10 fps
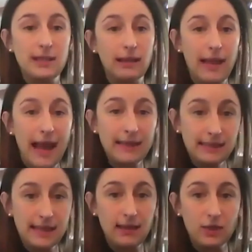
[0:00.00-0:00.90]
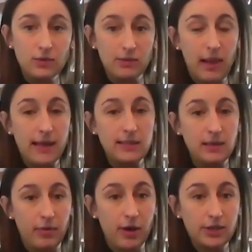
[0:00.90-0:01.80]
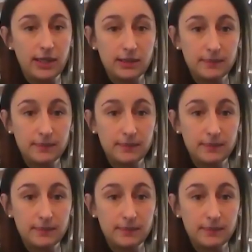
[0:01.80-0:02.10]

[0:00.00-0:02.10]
the last day that you supplied to the project.